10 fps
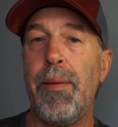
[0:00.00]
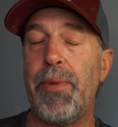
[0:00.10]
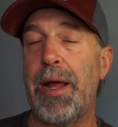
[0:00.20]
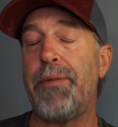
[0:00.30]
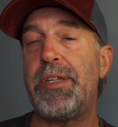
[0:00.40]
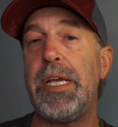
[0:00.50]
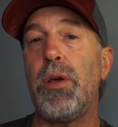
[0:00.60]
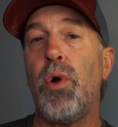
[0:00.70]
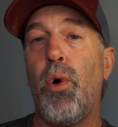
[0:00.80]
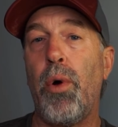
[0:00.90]
but I've
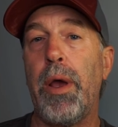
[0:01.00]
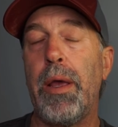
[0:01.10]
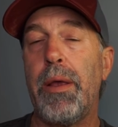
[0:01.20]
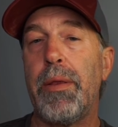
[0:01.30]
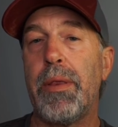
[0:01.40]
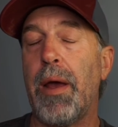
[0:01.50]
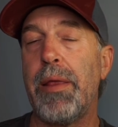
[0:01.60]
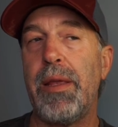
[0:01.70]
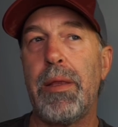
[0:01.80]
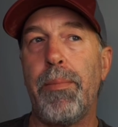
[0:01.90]
seen koi.
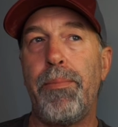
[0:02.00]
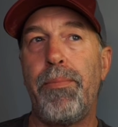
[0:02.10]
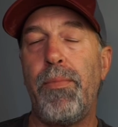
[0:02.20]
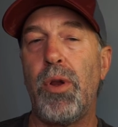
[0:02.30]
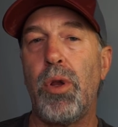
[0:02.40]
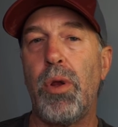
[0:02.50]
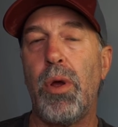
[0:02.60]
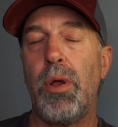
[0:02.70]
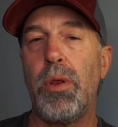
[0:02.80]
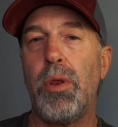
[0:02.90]
I think the
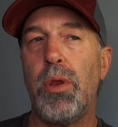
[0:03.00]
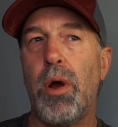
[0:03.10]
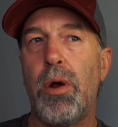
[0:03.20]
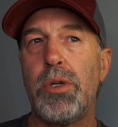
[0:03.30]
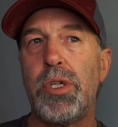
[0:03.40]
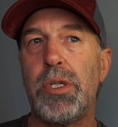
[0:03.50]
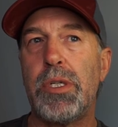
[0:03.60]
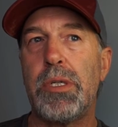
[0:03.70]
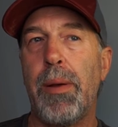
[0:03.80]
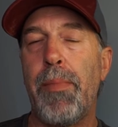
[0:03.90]

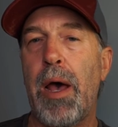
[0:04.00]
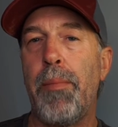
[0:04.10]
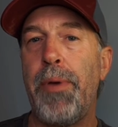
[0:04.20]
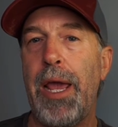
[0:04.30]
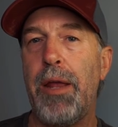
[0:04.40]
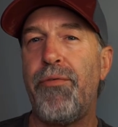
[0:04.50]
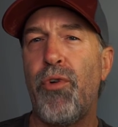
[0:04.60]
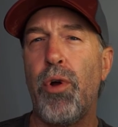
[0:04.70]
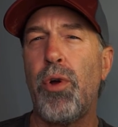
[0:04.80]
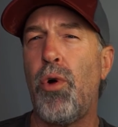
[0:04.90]
largest amount paid
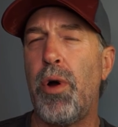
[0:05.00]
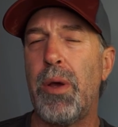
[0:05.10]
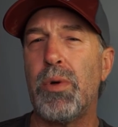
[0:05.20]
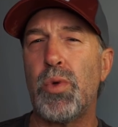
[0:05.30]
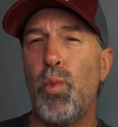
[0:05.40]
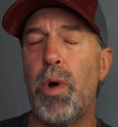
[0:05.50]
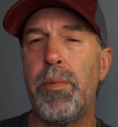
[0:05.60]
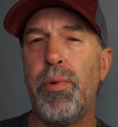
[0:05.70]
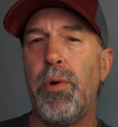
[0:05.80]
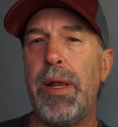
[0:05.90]
for a koi was
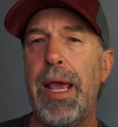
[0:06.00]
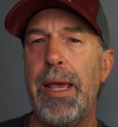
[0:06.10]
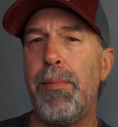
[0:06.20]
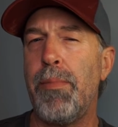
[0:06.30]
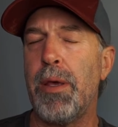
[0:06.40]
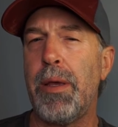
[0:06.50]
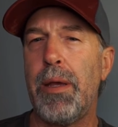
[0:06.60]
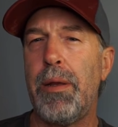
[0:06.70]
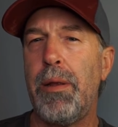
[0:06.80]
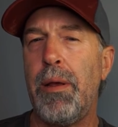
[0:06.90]
1.8
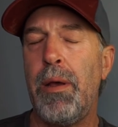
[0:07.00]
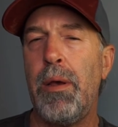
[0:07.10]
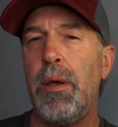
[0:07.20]
million.